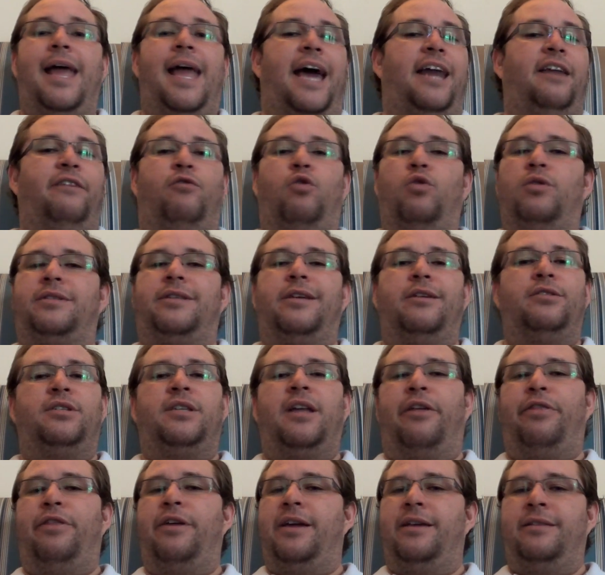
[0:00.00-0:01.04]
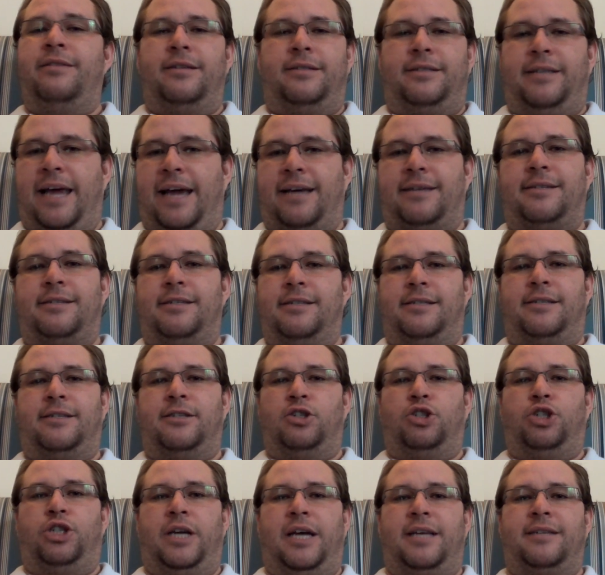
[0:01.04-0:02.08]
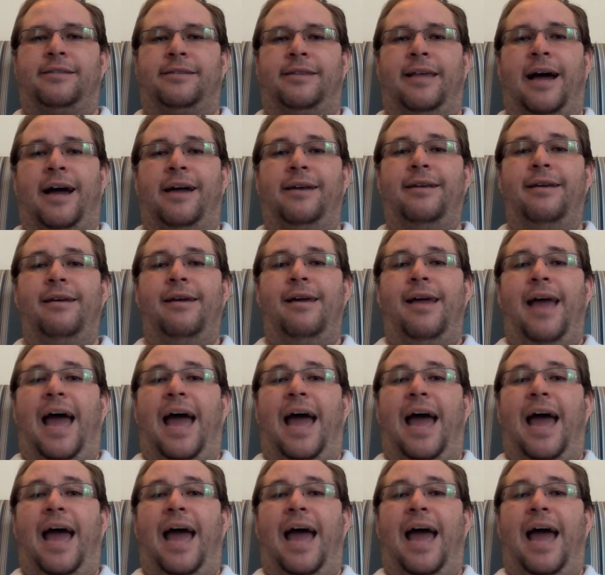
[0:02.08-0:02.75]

And of course, there's nothing in the text to suggest that,